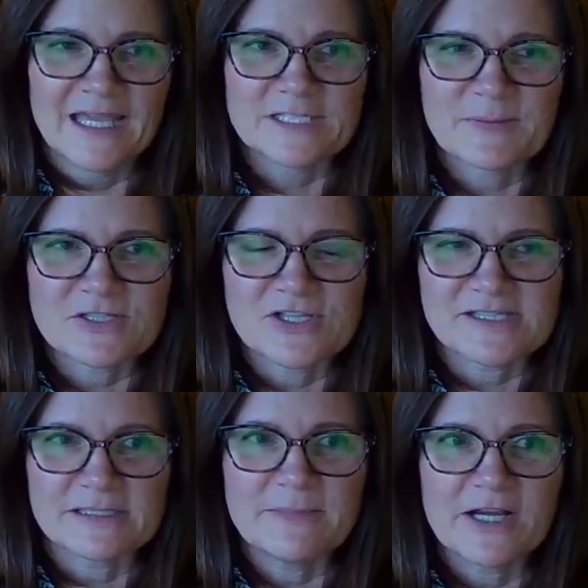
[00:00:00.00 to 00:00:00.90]
especially
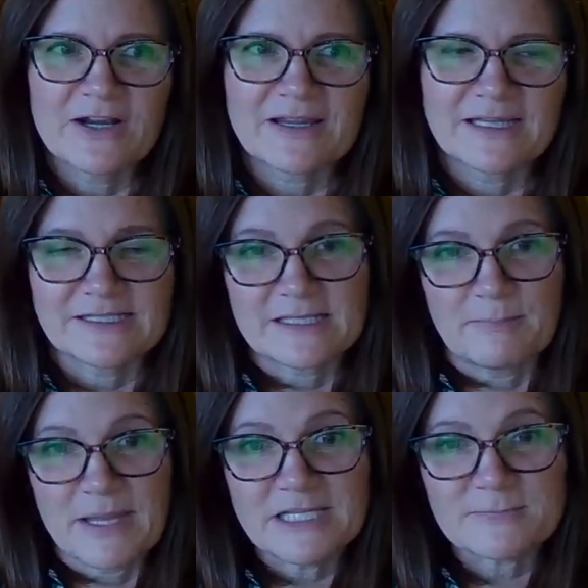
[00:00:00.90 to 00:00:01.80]
as an American, is
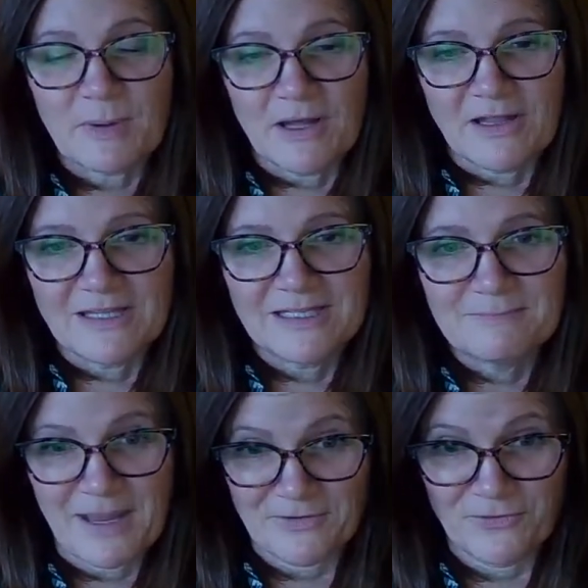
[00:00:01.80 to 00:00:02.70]
the baseball
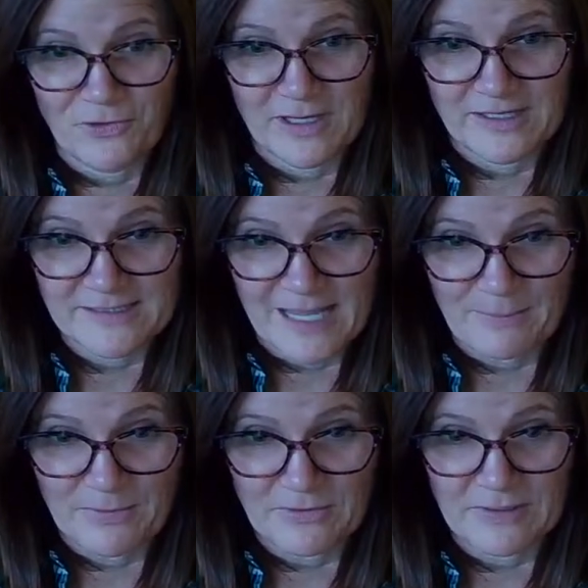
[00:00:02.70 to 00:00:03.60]
metaphor
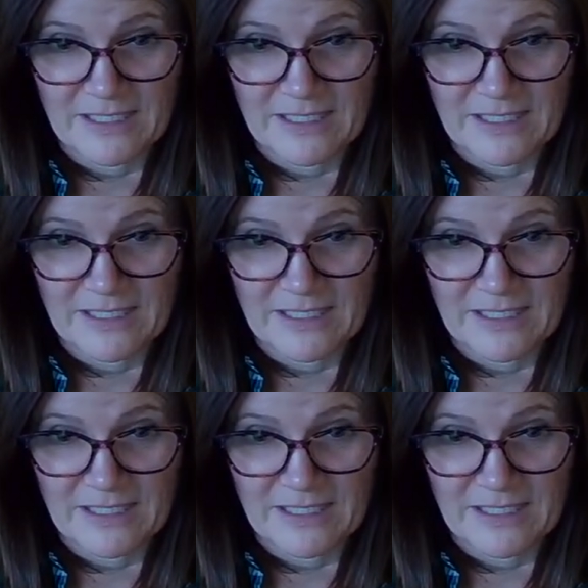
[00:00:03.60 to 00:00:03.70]
example.